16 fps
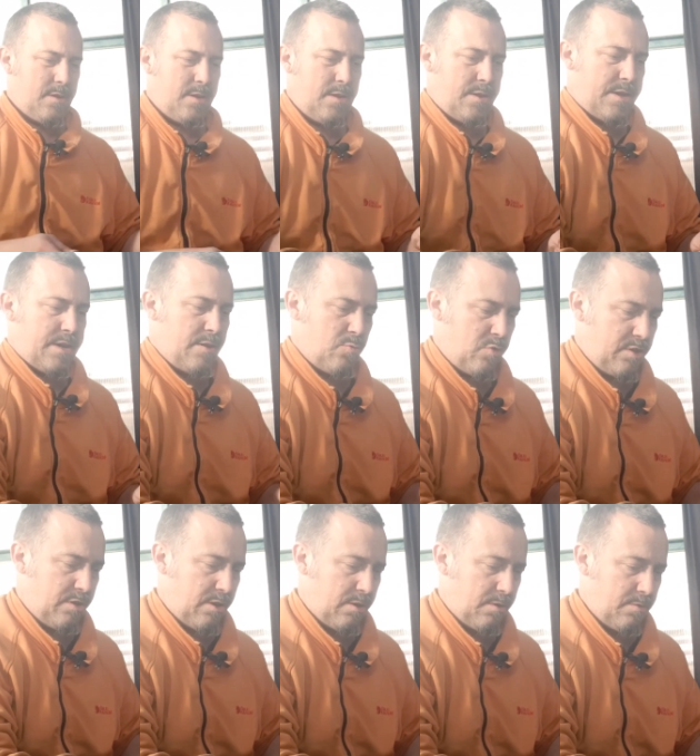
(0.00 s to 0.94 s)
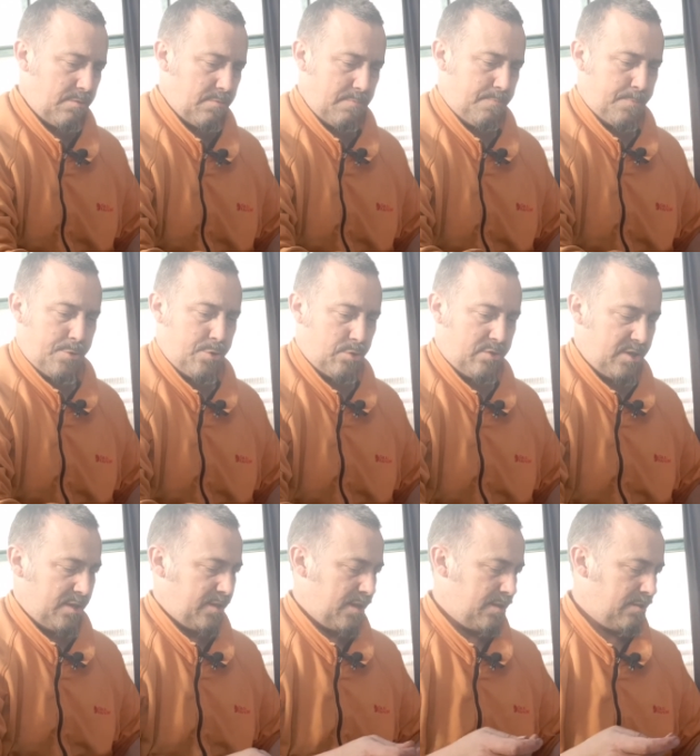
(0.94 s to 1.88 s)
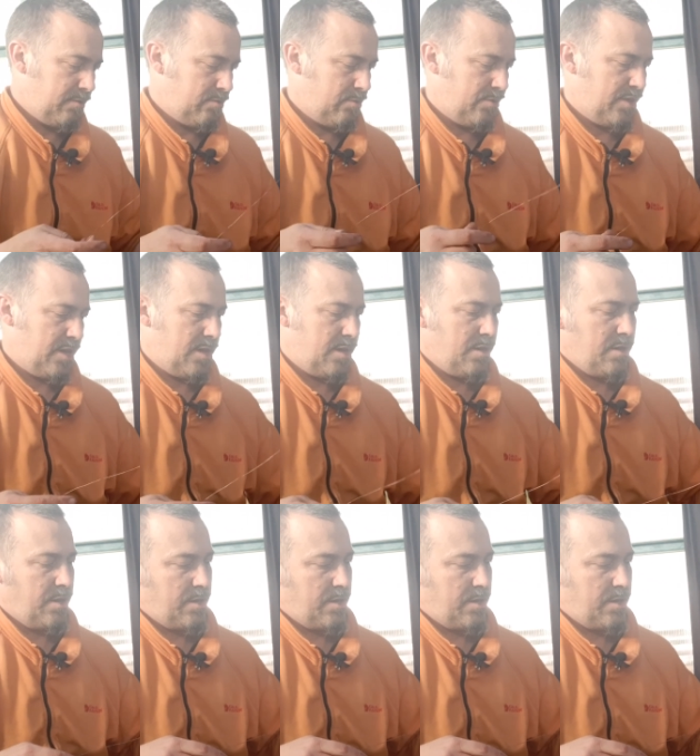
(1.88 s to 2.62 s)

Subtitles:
And I will put it into the